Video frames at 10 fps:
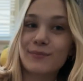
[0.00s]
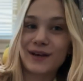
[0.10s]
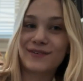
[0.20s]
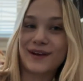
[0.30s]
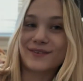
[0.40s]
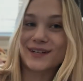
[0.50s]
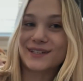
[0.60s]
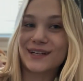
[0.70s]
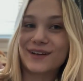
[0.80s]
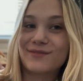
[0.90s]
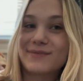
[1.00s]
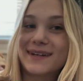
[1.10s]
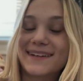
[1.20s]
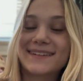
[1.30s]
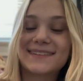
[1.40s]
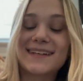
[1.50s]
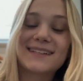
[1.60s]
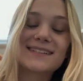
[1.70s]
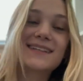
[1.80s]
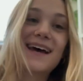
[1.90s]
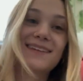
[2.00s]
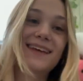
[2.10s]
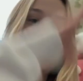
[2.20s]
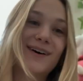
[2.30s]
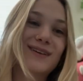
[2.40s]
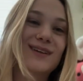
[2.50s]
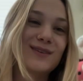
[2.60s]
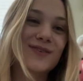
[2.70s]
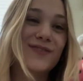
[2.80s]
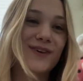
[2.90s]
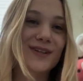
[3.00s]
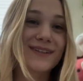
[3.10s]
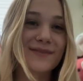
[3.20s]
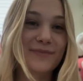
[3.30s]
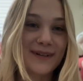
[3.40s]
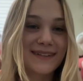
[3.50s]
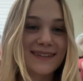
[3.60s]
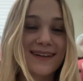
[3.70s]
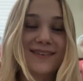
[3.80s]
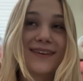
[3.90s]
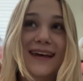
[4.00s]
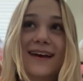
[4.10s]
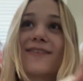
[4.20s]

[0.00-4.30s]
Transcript: my favorite shelf because it just has like all those first books of like